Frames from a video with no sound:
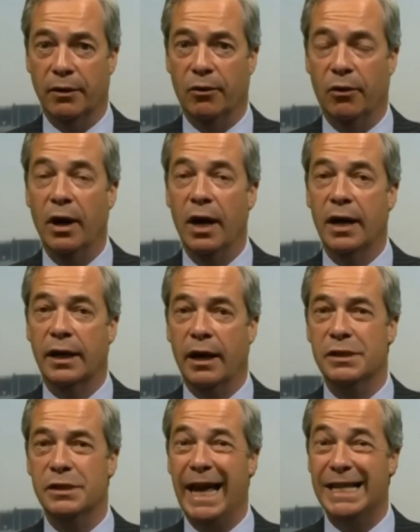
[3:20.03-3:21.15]
law
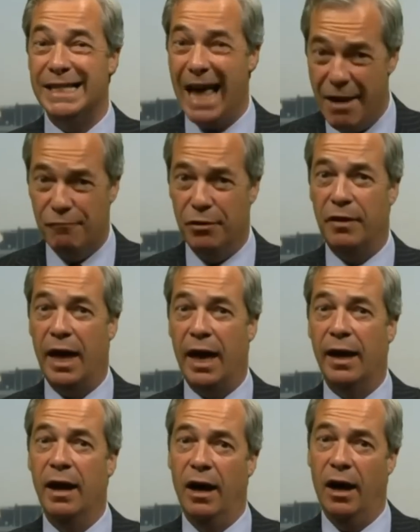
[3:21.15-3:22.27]
goes against everything